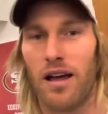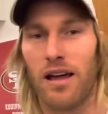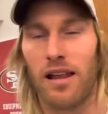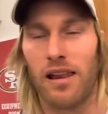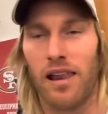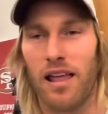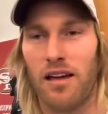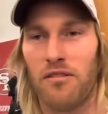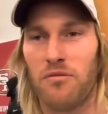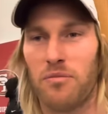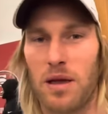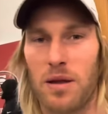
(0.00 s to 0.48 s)
I
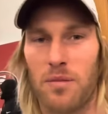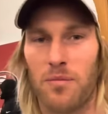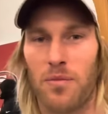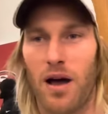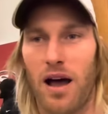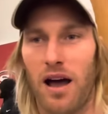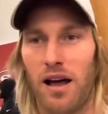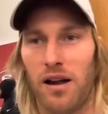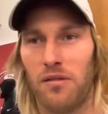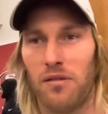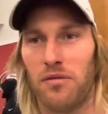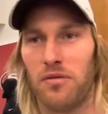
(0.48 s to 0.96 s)
love being
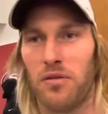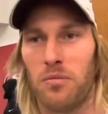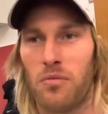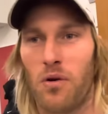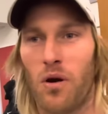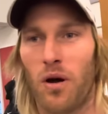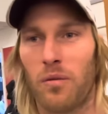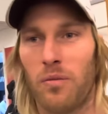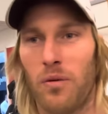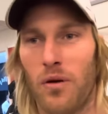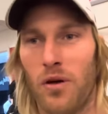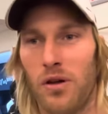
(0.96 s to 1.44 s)
part of the
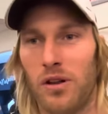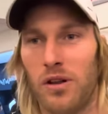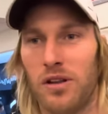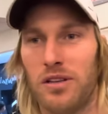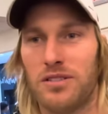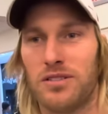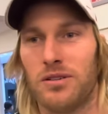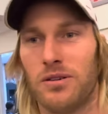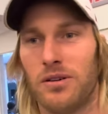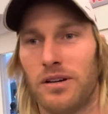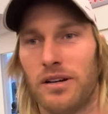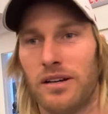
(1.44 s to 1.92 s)
Brock Purdy
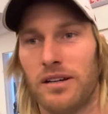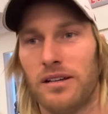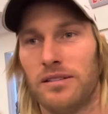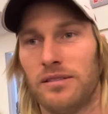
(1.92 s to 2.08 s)
story.